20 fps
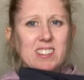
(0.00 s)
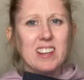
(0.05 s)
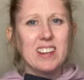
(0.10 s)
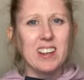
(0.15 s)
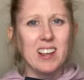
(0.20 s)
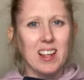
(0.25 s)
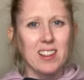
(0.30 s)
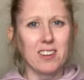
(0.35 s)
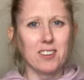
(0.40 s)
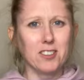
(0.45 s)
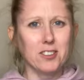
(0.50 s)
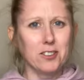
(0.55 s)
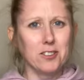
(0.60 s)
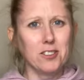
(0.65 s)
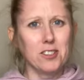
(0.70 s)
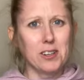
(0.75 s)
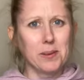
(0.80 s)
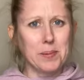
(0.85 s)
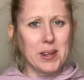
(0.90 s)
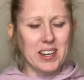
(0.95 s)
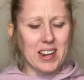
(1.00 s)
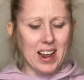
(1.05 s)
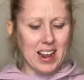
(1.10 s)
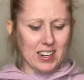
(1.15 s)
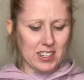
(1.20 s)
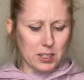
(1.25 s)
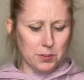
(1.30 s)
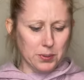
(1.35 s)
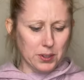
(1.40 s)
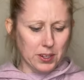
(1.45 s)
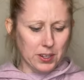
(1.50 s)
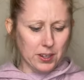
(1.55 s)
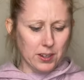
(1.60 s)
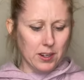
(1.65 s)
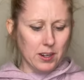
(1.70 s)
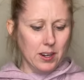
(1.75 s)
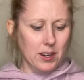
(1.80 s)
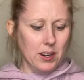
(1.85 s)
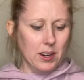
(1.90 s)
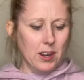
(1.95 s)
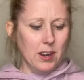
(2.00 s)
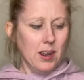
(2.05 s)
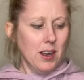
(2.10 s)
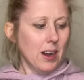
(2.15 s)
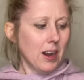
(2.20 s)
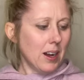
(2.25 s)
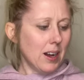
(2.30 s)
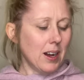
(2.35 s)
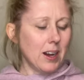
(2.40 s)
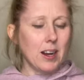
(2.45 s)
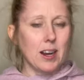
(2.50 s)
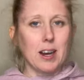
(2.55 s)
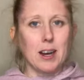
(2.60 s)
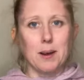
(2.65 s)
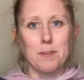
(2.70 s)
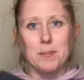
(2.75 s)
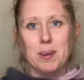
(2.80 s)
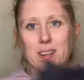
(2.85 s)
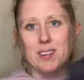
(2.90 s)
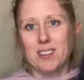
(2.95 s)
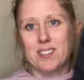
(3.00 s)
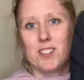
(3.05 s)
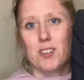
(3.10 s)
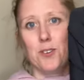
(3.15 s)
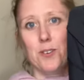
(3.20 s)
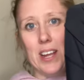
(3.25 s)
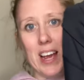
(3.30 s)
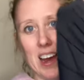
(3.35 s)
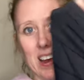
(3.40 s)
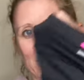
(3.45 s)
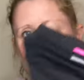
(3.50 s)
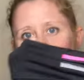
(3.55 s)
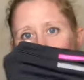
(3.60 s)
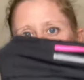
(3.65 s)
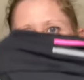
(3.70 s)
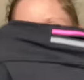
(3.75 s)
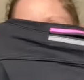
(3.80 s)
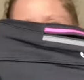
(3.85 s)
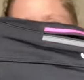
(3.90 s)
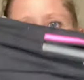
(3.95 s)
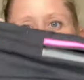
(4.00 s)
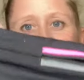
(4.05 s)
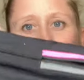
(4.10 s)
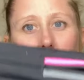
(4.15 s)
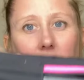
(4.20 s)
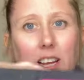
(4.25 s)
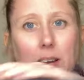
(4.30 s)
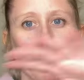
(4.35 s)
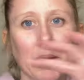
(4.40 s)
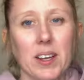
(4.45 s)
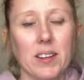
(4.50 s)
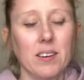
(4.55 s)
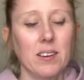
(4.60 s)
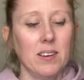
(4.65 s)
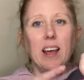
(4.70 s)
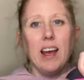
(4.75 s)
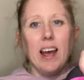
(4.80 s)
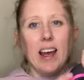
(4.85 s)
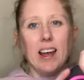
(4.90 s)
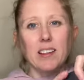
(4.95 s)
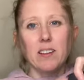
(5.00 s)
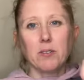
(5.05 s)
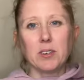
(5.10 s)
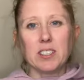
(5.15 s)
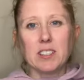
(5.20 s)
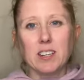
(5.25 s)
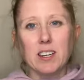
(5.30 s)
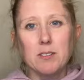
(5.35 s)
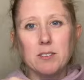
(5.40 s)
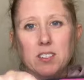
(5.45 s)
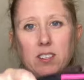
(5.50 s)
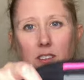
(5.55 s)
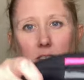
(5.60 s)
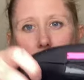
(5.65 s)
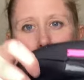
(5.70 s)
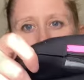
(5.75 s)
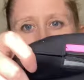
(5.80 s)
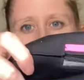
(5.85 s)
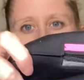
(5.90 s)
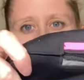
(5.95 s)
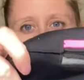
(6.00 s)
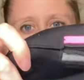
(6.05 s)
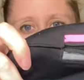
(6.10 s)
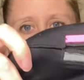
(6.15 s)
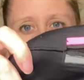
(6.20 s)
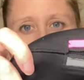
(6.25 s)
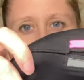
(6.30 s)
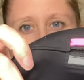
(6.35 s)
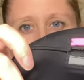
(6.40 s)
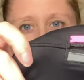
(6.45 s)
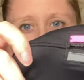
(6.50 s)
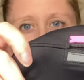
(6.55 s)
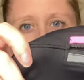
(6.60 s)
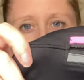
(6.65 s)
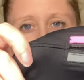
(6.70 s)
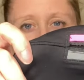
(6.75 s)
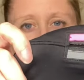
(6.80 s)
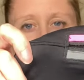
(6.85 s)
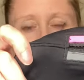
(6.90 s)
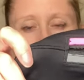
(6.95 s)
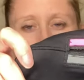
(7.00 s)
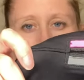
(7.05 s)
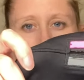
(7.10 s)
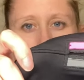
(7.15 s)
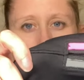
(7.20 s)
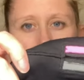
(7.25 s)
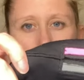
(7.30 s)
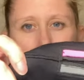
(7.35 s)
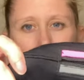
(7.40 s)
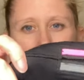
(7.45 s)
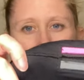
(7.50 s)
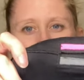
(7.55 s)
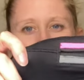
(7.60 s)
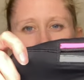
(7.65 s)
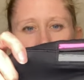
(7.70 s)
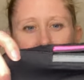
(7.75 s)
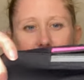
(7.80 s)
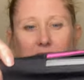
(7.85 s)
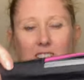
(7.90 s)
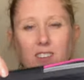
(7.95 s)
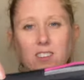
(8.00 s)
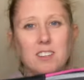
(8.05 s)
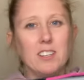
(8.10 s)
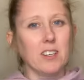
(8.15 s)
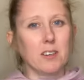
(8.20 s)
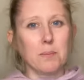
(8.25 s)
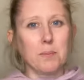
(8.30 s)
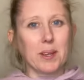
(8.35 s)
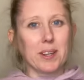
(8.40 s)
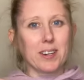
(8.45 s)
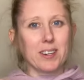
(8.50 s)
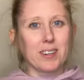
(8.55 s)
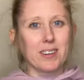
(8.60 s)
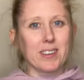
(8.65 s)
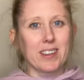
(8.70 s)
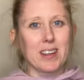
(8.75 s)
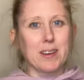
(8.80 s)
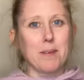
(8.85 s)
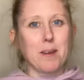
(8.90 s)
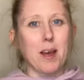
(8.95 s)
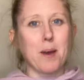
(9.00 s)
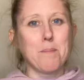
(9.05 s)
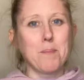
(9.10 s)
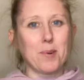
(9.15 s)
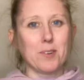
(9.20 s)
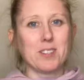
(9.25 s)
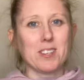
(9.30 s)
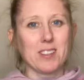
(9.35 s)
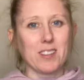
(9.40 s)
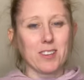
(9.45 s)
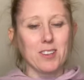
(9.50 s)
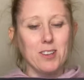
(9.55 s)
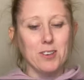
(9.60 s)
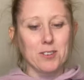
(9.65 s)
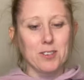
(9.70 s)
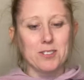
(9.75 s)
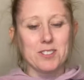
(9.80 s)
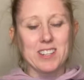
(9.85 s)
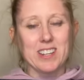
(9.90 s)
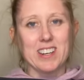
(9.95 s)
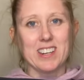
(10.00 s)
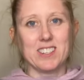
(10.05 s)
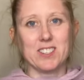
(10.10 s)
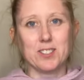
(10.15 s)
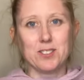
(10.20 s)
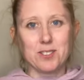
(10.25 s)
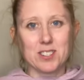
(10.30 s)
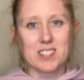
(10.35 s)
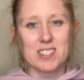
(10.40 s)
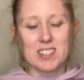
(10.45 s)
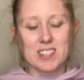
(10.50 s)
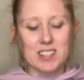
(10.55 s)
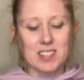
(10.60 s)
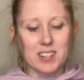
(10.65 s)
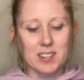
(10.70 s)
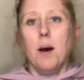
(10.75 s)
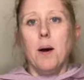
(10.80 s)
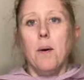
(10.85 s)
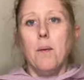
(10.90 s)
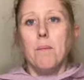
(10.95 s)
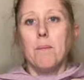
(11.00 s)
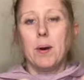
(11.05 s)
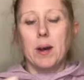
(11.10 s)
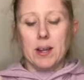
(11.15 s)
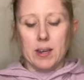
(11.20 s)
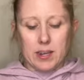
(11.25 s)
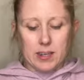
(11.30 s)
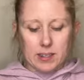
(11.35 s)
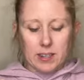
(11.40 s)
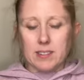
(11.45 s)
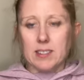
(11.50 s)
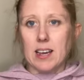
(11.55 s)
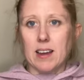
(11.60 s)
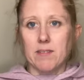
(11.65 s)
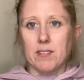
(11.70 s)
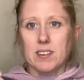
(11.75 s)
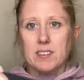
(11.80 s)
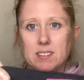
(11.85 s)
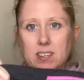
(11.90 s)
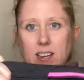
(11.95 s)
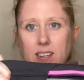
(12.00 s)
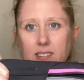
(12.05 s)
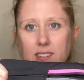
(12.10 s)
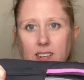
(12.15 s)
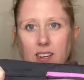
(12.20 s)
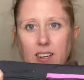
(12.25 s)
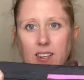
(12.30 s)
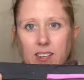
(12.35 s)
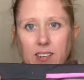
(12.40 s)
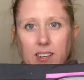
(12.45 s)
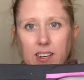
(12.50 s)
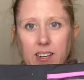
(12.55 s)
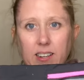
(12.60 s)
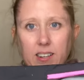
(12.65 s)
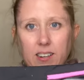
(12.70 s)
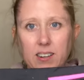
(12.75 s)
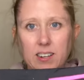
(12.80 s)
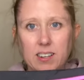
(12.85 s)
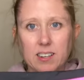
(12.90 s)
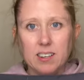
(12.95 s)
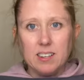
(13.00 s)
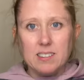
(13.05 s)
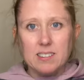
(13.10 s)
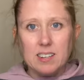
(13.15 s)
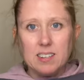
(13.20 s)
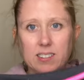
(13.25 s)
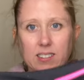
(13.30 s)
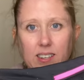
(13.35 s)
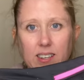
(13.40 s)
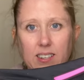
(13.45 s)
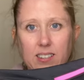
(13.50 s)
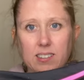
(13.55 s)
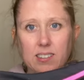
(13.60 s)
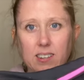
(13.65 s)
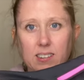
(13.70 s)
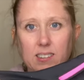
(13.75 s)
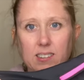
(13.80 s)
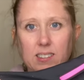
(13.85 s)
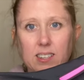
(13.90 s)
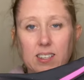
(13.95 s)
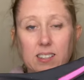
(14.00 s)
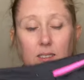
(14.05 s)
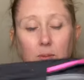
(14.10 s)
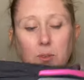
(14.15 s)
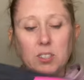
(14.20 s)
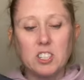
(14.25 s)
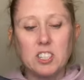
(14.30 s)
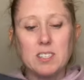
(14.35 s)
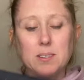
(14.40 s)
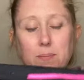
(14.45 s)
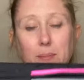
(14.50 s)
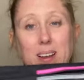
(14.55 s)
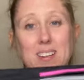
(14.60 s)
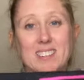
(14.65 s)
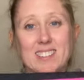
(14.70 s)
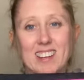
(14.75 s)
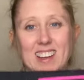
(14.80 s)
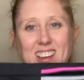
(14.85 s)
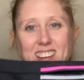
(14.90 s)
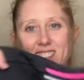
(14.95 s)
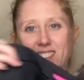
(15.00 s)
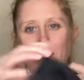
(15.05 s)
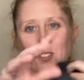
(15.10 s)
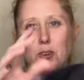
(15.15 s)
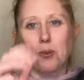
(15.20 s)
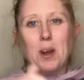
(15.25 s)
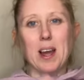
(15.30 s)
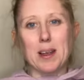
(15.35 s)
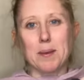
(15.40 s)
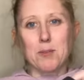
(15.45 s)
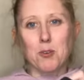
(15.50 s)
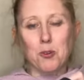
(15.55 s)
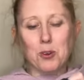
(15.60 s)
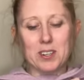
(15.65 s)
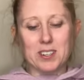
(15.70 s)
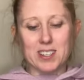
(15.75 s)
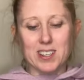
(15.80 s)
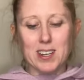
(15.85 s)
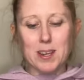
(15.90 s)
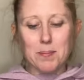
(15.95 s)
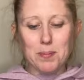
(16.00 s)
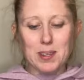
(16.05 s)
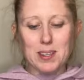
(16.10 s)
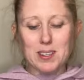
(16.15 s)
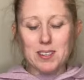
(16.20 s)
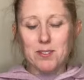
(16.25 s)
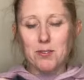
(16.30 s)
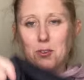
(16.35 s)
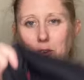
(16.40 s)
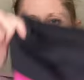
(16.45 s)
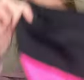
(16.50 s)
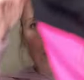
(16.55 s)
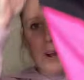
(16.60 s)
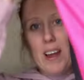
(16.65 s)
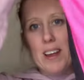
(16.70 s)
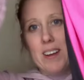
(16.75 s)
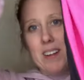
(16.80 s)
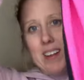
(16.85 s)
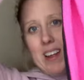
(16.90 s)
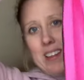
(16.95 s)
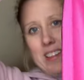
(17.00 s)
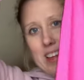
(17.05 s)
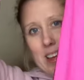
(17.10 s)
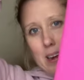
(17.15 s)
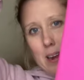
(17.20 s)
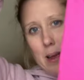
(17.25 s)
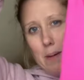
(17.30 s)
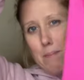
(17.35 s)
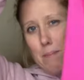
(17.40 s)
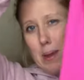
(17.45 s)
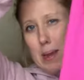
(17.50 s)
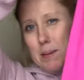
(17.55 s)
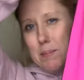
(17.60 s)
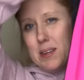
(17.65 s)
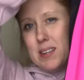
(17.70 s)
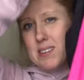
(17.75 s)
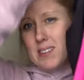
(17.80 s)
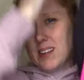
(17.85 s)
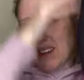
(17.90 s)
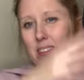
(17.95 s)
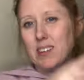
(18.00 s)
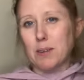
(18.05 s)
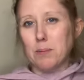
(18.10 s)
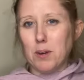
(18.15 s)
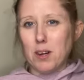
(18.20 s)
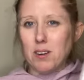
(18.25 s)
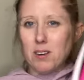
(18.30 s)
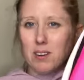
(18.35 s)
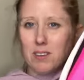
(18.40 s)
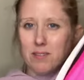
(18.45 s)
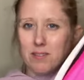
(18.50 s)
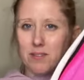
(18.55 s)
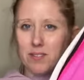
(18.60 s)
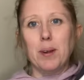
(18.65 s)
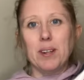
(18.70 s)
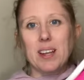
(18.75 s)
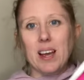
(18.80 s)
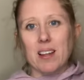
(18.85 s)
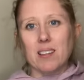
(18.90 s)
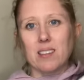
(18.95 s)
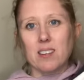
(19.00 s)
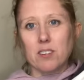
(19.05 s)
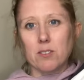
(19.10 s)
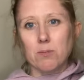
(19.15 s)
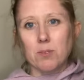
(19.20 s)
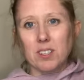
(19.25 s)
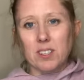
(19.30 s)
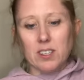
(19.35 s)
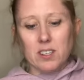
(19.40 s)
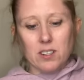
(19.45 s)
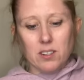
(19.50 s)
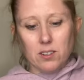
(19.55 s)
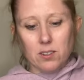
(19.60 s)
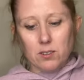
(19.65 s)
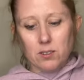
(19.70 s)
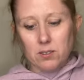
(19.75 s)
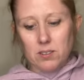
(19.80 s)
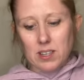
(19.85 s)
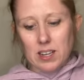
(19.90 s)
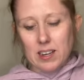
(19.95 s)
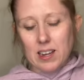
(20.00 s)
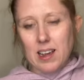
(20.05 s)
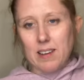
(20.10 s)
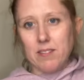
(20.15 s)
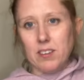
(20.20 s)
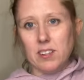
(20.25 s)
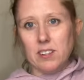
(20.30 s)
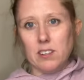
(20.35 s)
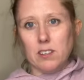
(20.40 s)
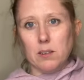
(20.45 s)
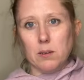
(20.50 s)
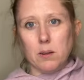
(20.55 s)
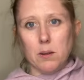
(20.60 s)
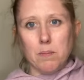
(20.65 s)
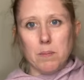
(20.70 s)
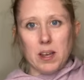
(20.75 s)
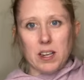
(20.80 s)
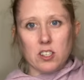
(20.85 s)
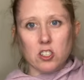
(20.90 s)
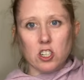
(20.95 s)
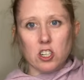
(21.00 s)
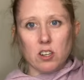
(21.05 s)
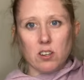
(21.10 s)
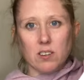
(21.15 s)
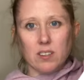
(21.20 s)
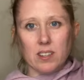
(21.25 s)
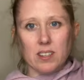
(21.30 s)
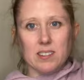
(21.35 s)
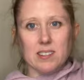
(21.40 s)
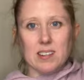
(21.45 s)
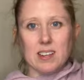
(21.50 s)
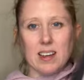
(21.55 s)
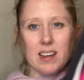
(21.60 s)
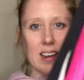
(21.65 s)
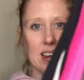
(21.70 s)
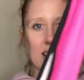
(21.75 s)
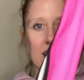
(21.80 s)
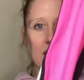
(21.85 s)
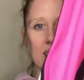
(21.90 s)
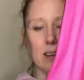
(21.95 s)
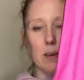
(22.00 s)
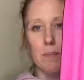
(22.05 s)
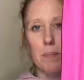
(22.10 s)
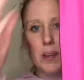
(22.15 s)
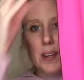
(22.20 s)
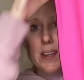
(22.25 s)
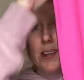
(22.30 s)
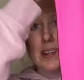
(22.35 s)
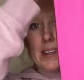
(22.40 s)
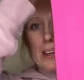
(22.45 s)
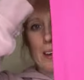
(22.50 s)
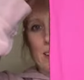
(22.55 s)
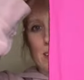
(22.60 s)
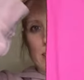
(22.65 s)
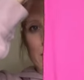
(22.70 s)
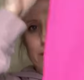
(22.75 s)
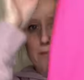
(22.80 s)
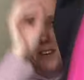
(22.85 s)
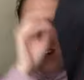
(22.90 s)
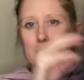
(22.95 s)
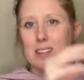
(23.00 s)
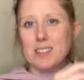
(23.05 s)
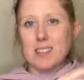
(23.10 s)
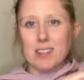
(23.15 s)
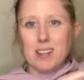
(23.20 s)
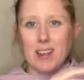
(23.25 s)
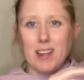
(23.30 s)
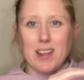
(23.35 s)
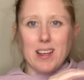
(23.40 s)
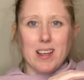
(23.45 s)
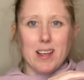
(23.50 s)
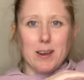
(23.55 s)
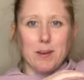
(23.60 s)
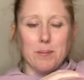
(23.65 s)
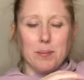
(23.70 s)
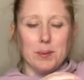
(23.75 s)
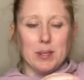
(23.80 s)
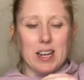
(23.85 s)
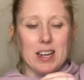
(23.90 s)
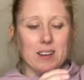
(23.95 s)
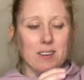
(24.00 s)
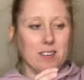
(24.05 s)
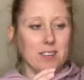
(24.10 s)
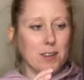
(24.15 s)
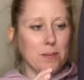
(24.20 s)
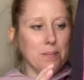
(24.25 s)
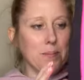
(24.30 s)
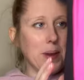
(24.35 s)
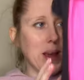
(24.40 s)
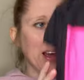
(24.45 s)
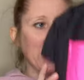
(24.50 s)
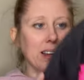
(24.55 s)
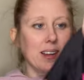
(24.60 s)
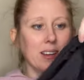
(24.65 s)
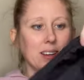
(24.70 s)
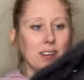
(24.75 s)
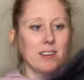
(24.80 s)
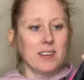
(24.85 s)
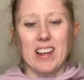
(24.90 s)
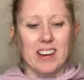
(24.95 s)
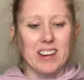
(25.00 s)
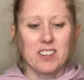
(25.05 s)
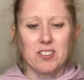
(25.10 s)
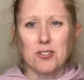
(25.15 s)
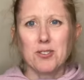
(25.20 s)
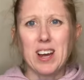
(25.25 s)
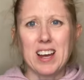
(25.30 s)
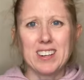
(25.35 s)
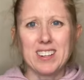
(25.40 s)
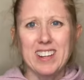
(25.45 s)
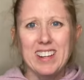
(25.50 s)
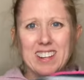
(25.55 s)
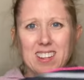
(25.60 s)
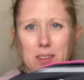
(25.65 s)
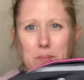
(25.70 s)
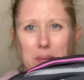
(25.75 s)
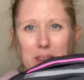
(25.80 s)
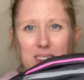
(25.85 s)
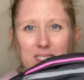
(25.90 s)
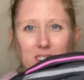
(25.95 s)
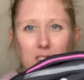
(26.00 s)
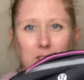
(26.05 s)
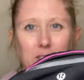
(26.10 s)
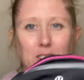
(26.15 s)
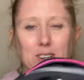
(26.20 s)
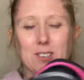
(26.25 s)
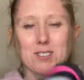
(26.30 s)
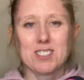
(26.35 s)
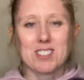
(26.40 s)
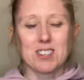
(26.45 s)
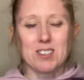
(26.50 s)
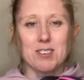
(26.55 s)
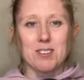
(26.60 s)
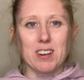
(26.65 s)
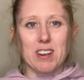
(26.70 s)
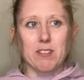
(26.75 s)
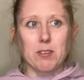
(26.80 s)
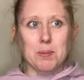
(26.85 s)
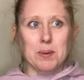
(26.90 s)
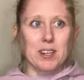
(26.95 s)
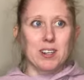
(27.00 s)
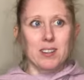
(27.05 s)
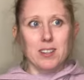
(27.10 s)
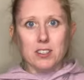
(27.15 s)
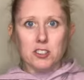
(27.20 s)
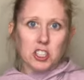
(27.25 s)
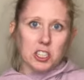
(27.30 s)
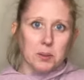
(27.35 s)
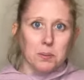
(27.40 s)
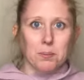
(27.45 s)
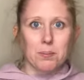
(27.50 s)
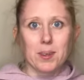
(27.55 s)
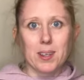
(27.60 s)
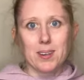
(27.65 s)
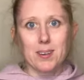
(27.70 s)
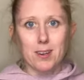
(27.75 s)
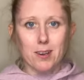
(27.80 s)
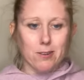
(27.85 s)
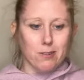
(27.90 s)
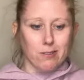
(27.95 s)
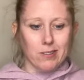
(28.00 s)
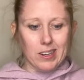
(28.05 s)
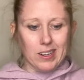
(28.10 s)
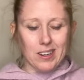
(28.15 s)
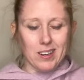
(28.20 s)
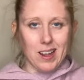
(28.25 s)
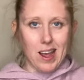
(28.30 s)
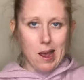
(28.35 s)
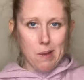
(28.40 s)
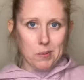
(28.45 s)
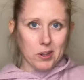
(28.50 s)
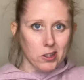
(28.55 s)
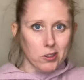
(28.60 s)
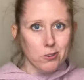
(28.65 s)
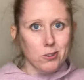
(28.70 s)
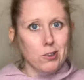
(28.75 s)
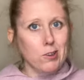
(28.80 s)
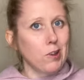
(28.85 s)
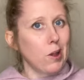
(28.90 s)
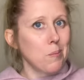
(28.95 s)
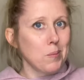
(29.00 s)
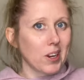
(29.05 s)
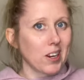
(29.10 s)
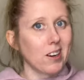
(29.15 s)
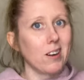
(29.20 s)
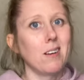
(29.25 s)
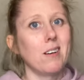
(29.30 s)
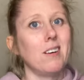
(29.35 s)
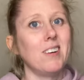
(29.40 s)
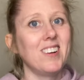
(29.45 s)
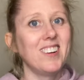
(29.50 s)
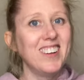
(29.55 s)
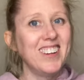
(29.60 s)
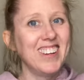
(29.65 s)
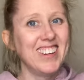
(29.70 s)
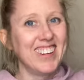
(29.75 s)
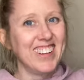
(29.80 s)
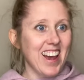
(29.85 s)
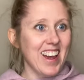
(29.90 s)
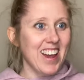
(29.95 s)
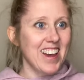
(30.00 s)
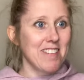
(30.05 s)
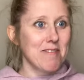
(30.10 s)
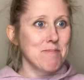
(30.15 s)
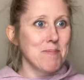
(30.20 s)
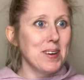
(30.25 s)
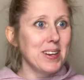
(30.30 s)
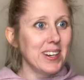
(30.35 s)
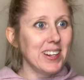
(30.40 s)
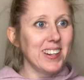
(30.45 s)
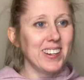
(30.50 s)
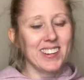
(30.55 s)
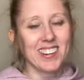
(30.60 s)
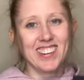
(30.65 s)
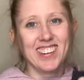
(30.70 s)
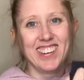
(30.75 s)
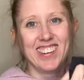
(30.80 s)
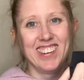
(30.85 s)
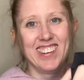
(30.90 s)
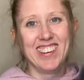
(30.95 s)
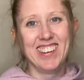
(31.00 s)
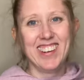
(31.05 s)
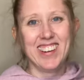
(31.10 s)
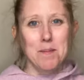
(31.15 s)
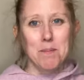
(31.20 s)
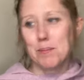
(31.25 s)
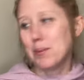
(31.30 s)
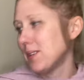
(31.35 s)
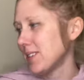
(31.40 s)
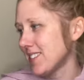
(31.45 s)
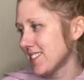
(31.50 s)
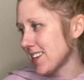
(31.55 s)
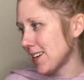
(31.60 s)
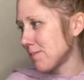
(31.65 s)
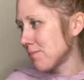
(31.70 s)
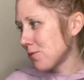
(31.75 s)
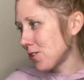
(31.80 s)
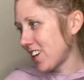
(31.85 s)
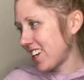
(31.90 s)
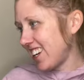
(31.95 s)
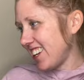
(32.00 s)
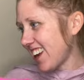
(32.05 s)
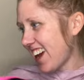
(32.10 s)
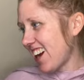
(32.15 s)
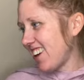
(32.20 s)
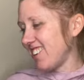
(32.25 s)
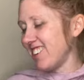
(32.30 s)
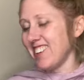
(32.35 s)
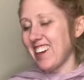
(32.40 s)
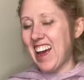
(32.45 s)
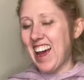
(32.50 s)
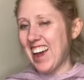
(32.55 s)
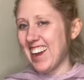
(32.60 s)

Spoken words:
like the Lululemon expert. So yeah, these were Lululemon. And the reason I was thrown off is because that logo is just a little bigger than most of the logos that I do see. But it does have the size dot in here. It is a size 6, which is my size. So I'm going to keep these for a while and then maybe sell them off. But yeah, they're really cute. They have a little mesh on the side, pink on the front, and black on the back. And I do kind of like the big logo, so everybody in the gym can know, like, I'm a Lululemon girl. I have money. Plus, I'm working out.